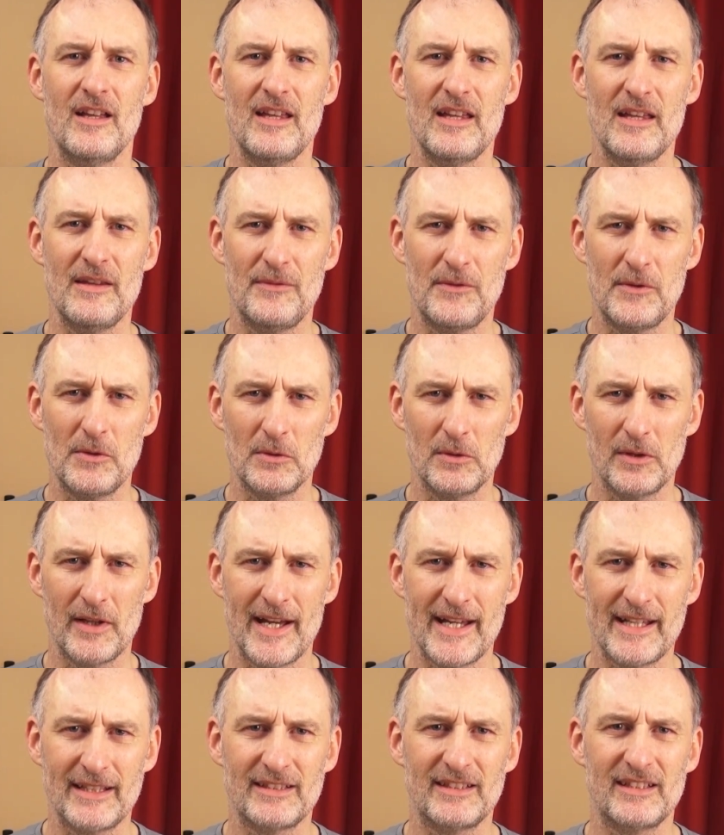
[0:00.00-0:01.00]
If you
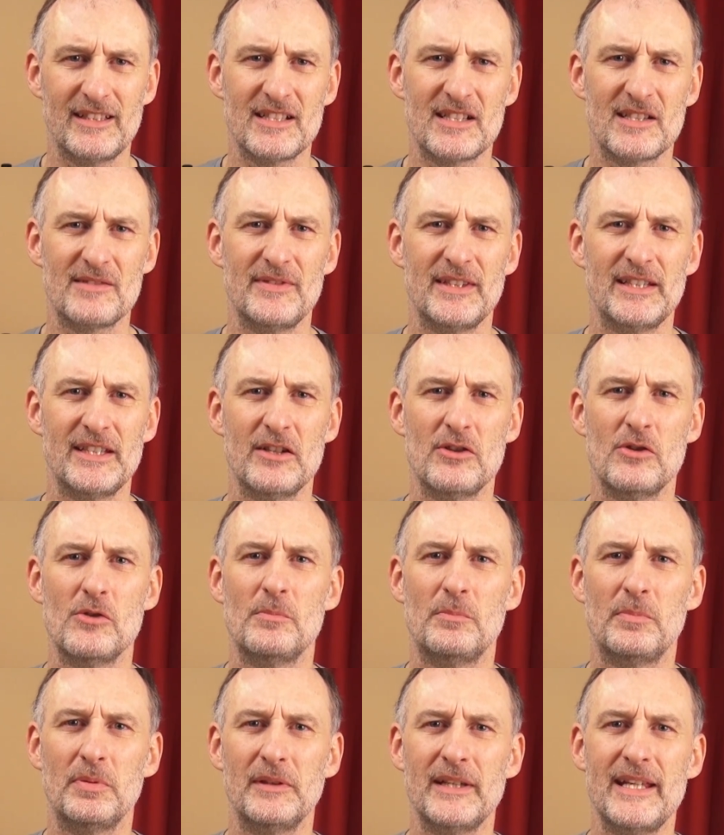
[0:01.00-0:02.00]
liked this video,
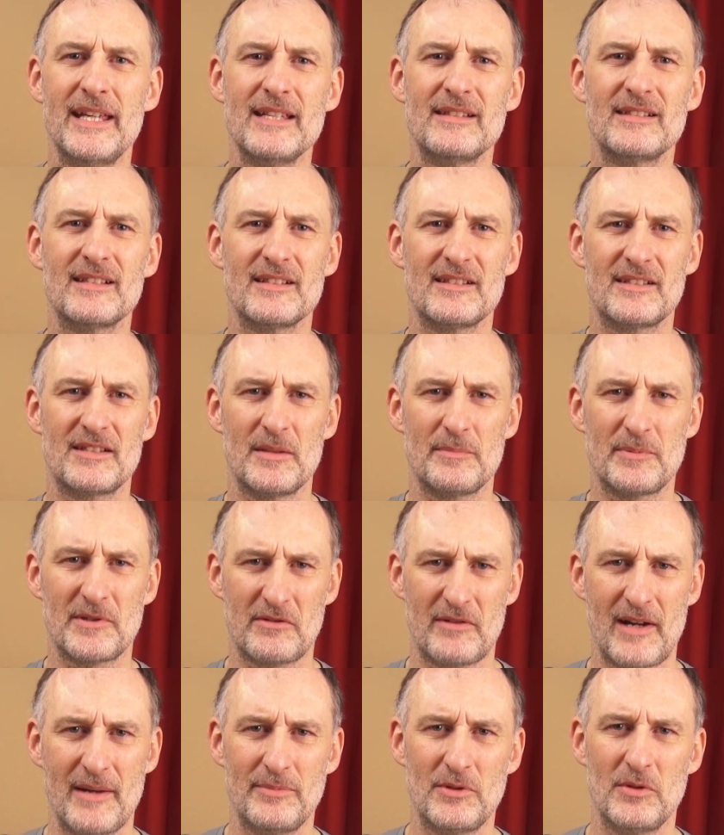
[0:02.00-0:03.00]
please
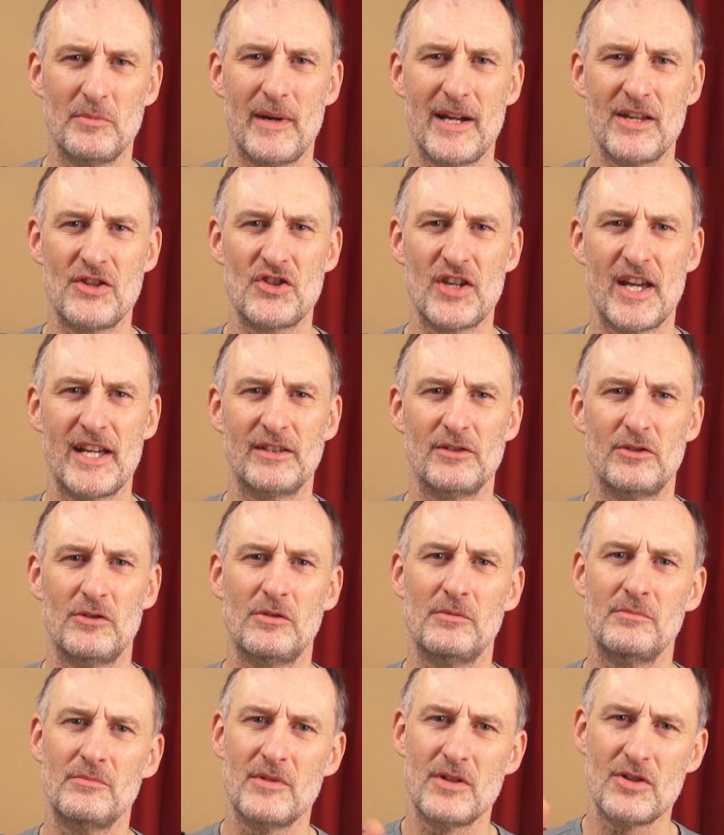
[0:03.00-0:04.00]
subscribe to my
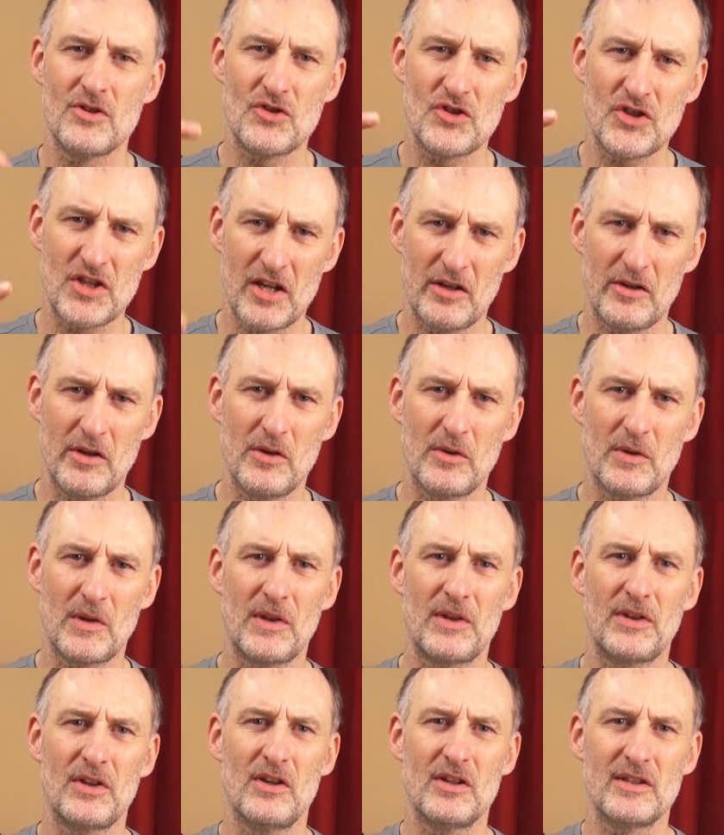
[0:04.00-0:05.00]
channel, share your
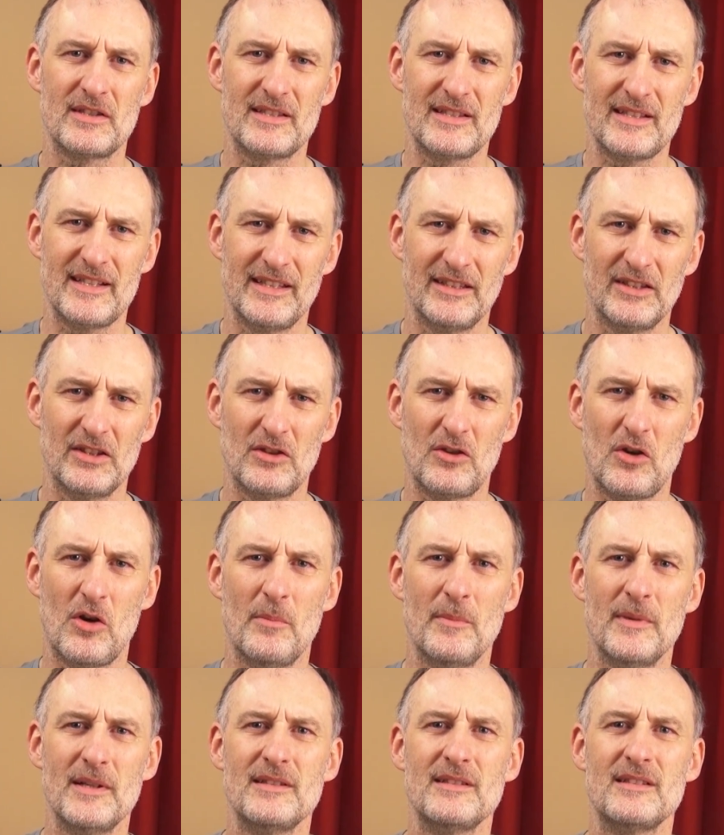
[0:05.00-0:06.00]
thoughts in the
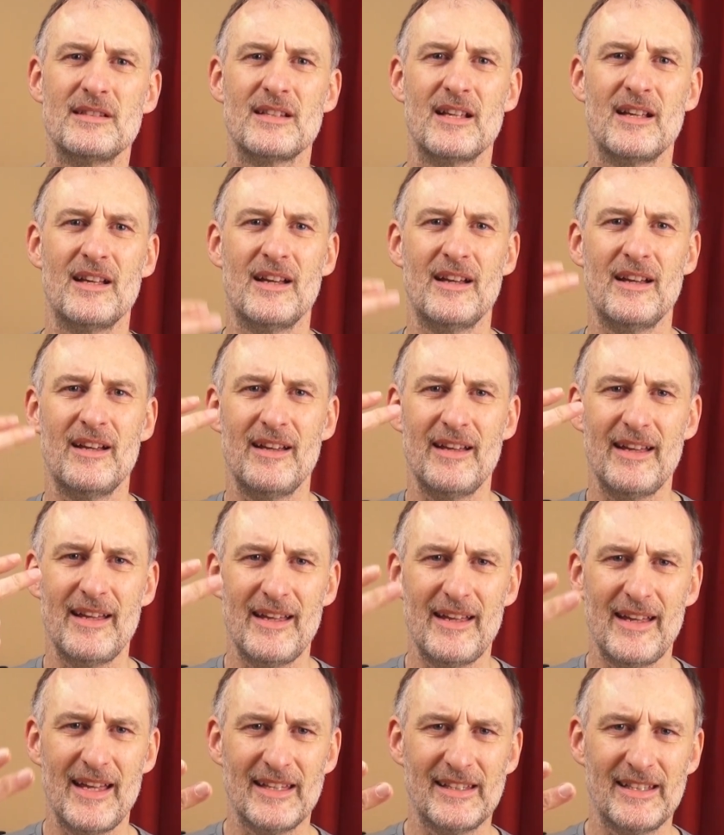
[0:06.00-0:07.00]
comments,
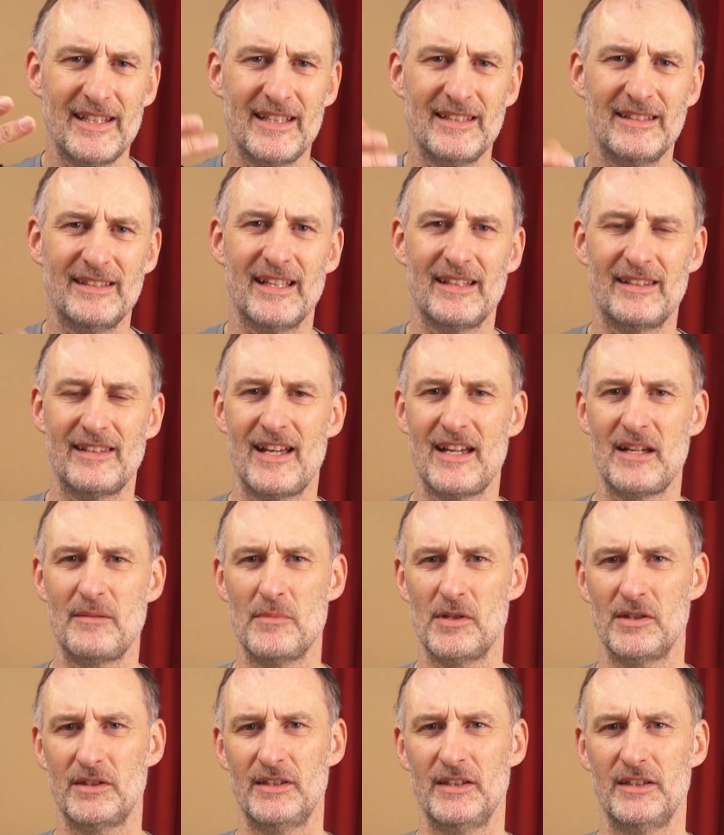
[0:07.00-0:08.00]
and hit that like
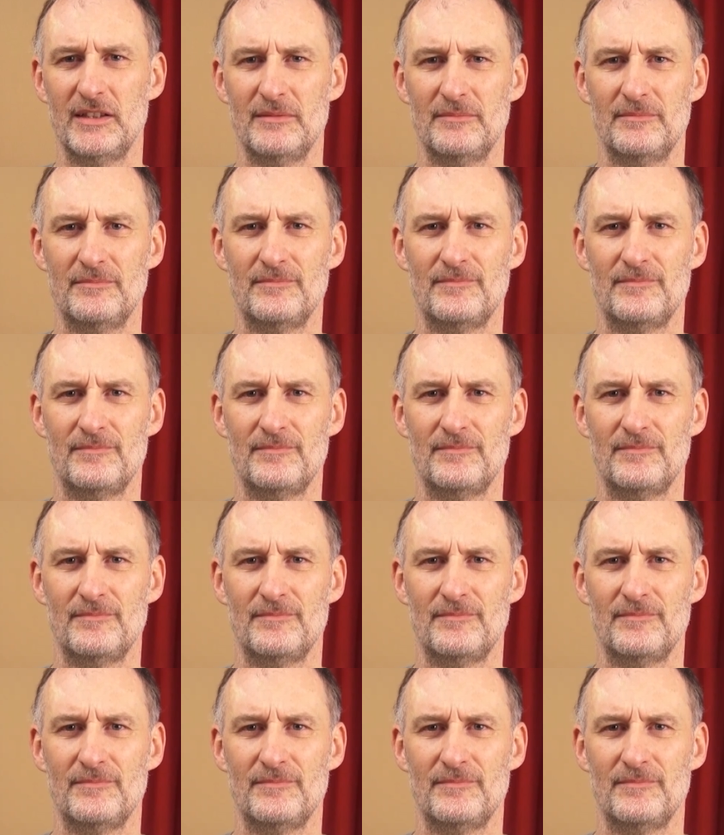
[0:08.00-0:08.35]
button.